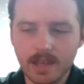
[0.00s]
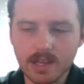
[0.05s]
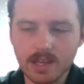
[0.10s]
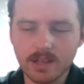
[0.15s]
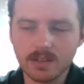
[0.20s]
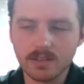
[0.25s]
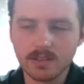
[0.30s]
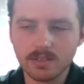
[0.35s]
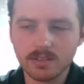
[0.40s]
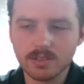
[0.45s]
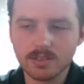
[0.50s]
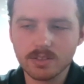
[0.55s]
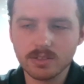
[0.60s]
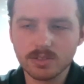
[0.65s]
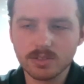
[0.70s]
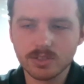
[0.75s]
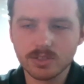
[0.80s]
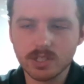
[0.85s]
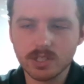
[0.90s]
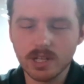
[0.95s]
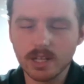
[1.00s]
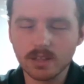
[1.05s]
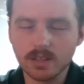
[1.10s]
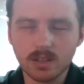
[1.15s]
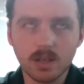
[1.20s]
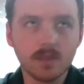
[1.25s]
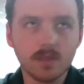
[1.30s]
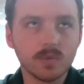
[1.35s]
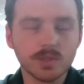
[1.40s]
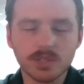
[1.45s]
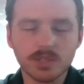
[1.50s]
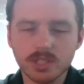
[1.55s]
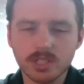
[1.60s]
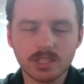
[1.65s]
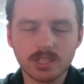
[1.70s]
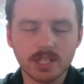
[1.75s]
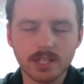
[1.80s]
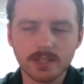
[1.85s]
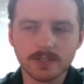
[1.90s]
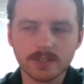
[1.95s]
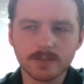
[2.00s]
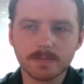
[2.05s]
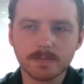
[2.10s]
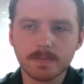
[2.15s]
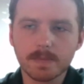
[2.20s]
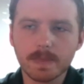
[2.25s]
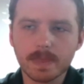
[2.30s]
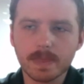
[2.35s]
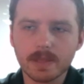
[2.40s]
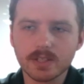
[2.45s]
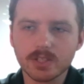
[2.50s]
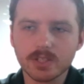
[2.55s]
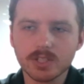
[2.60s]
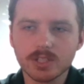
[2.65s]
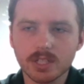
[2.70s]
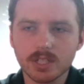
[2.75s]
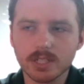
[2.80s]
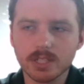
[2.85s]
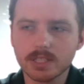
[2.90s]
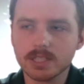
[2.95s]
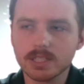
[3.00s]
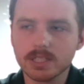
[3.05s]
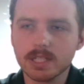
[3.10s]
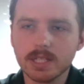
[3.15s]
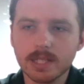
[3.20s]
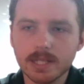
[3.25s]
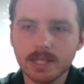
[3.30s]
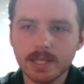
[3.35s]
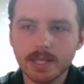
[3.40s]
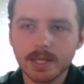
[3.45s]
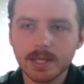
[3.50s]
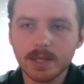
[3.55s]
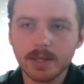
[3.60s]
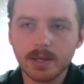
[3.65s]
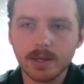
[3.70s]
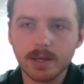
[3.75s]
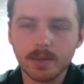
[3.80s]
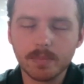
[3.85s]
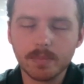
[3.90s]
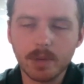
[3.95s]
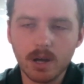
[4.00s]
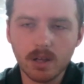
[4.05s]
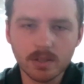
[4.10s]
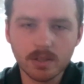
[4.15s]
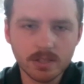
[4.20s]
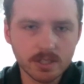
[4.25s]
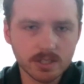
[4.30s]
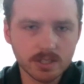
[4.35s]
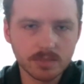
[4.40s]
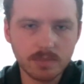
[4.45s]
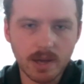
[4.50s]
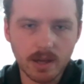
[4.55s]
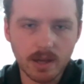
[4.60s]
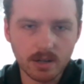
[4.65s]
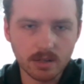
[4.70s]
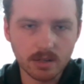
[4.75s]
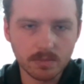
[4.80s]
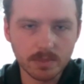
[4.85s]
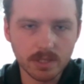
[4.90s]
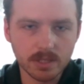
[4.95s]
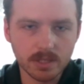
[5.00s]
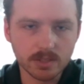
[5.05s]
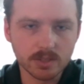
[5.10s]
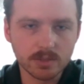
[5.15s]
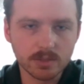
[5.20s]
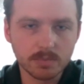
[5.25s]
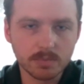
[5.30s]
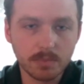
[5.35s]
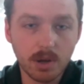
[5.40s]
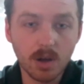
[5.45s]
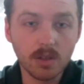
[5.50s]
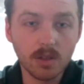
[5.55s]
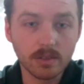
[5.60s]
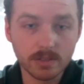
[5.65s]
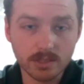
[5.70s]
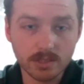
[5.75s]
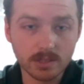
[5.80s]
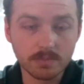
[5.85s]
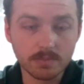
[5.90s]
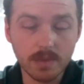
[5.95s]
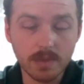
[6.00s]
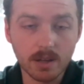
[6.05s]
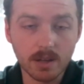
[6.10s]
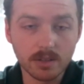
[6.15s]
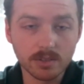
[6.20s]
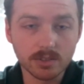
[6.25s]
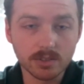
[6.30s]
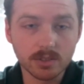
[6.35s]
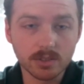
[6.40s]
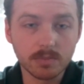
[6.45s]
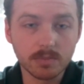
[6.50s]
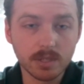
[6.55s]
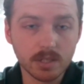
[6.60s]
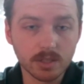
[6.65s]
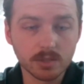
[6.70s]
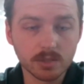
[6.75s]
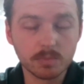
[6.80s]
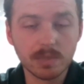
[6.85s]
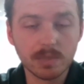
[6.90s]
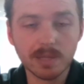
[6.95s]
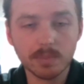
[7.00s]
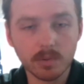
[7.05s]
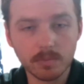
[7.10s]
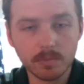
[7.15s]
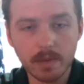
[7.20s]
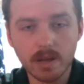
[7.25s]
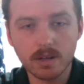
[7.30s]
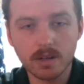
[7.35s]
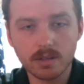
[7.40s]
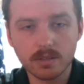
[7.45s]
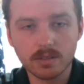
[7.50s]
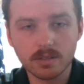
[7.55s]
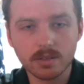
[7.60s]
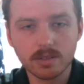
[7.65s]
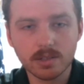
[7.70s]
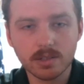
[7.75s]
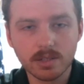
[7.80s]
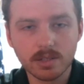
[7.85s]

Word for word: And I love what she says. She says, Politics matter because policy matters, because people matter.